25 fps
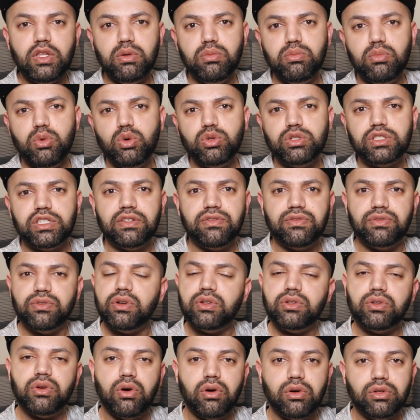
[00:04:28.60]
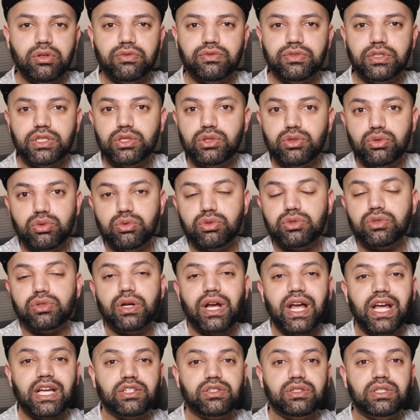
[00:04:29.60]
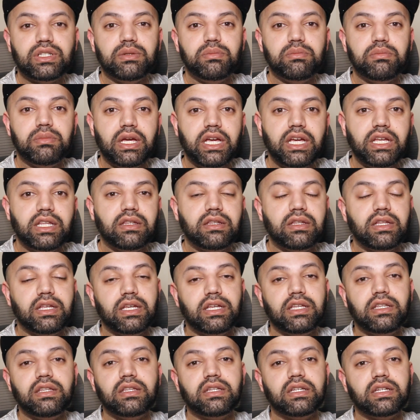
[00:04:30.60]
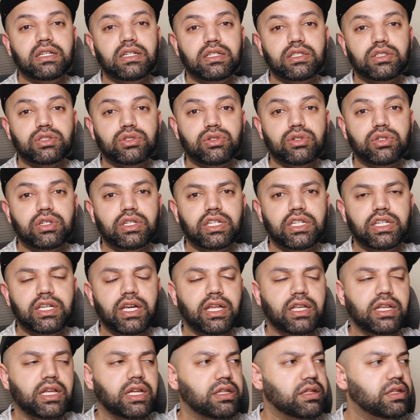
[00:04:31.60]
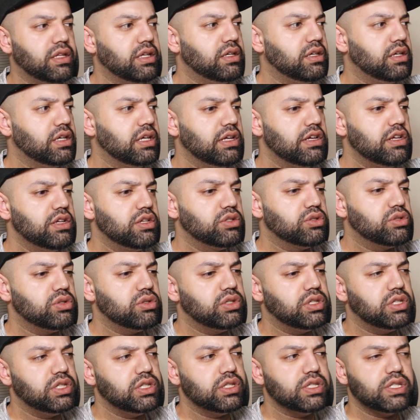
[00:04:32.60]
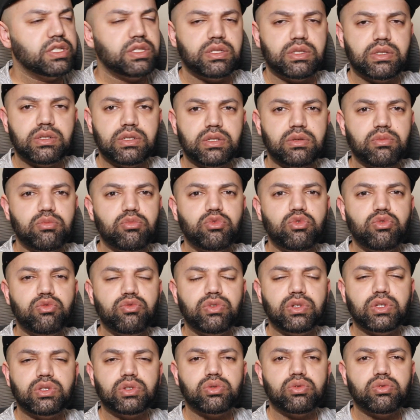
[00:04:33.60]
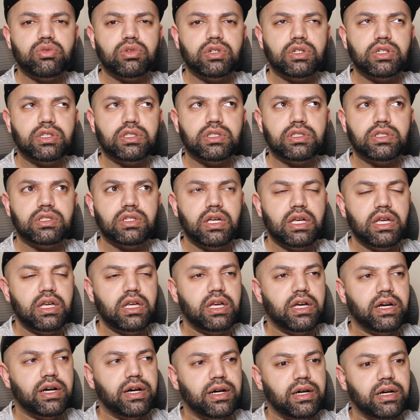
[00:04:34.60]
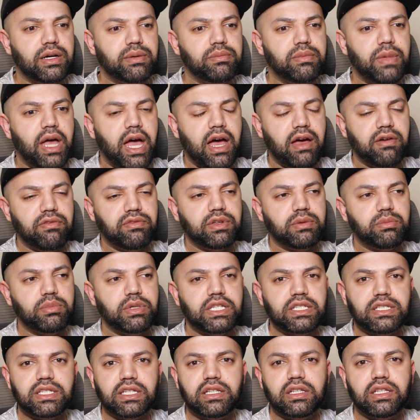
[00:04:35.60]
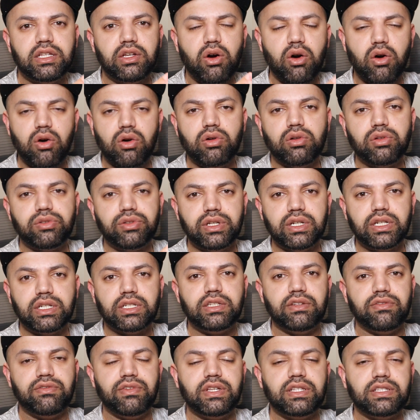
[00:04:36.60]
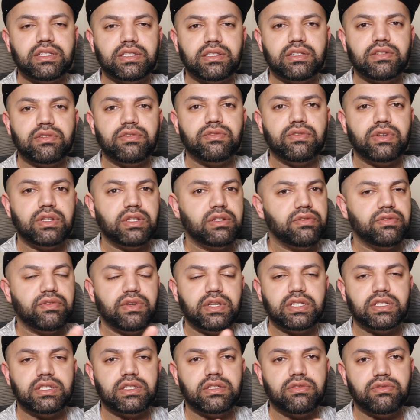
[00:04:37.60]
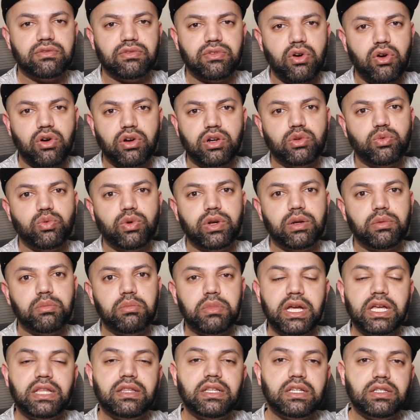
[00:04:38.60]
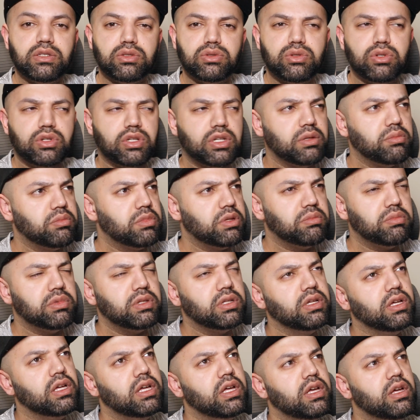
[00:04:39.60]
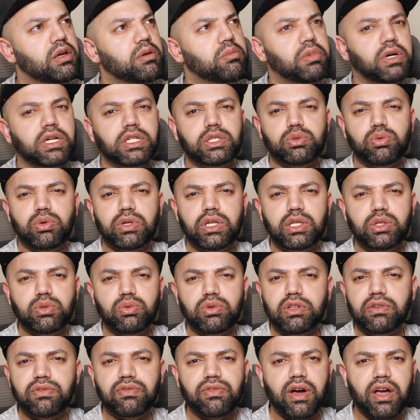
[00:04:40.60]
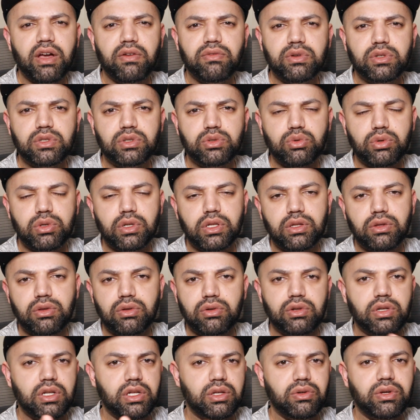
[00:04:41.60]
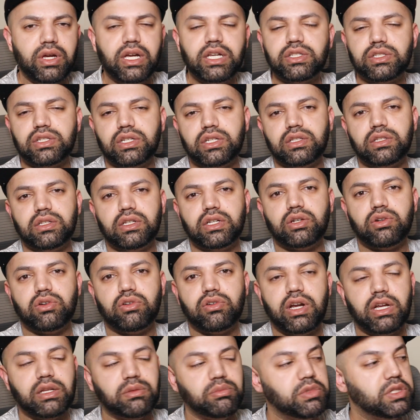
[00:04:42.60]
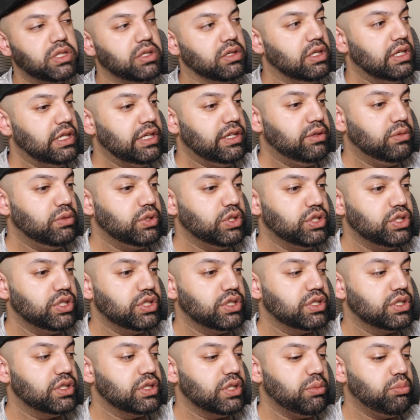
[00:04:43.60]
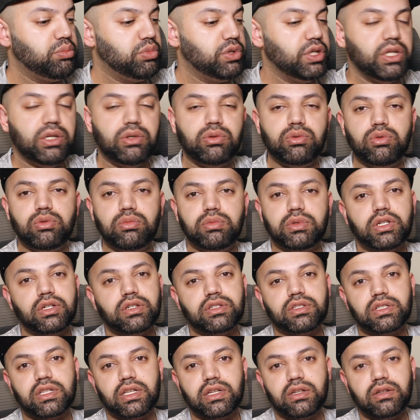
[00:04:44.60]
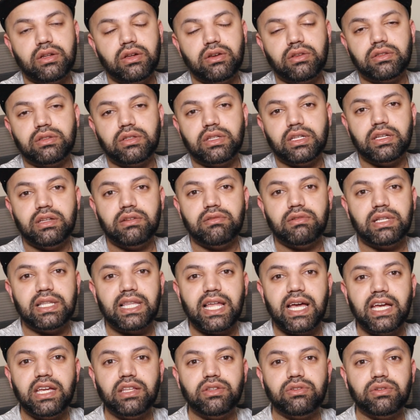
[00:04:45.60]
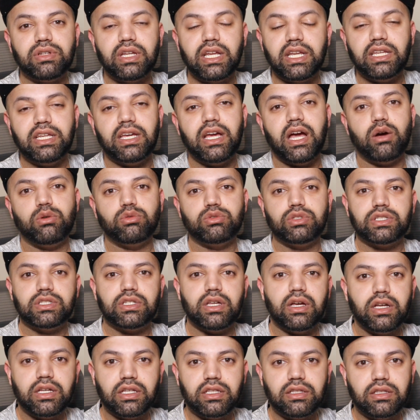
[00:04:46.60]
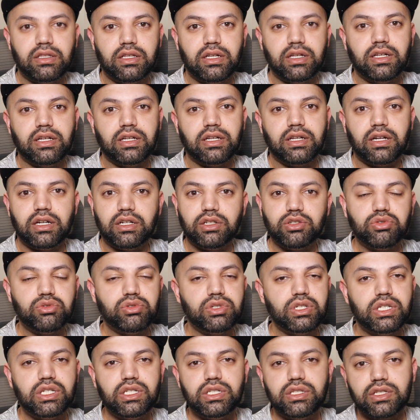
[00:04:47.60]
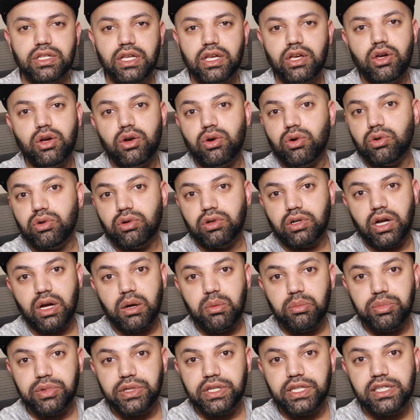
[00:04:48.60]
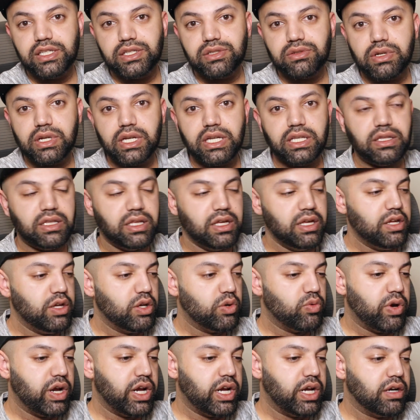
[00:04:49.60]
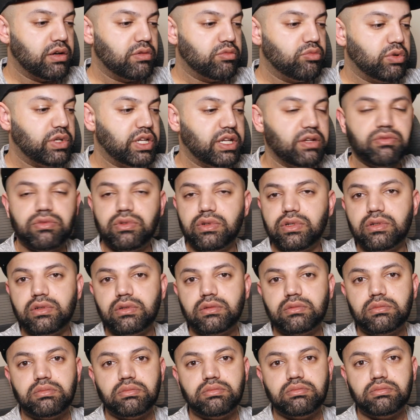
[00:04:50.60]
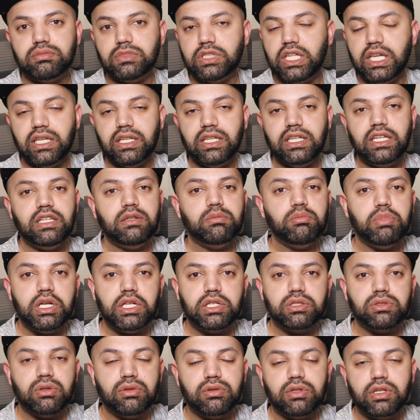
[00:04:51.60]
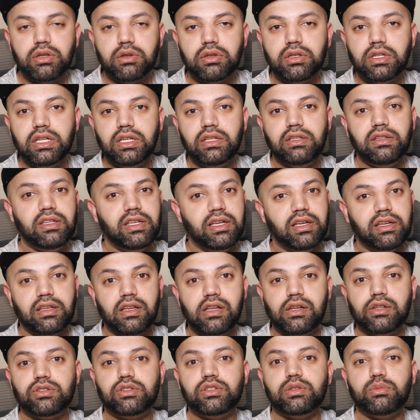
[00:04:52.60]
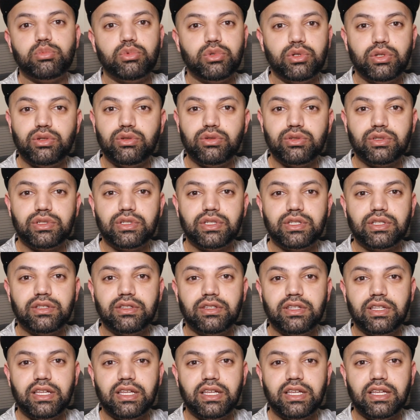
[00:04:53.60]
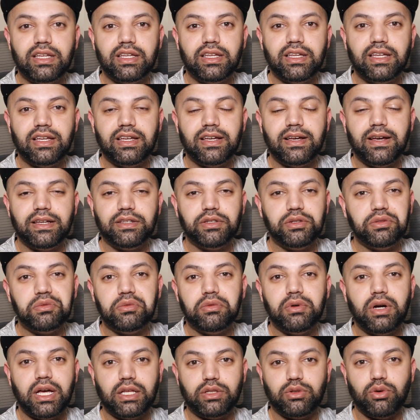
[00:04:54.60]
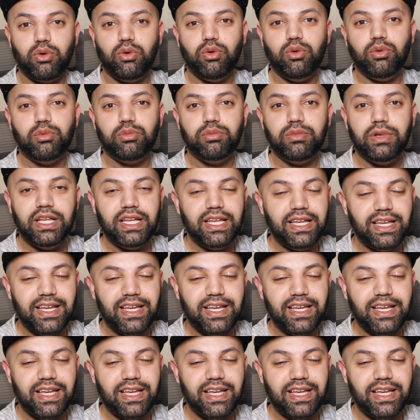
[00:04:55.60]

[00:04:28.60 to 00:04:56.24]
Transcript: most, if not all, of these drones are actually made in Turkey. And I think Turkey is moving towards having basically all their defensive and offensive hardware made in Turkey, maybe by 2025 or 2030. You guys can correct me, which is pretty cool because they're not reliant on any outside countries or companies, right? Where whatever they need based on their need, they can actually produce it, at home.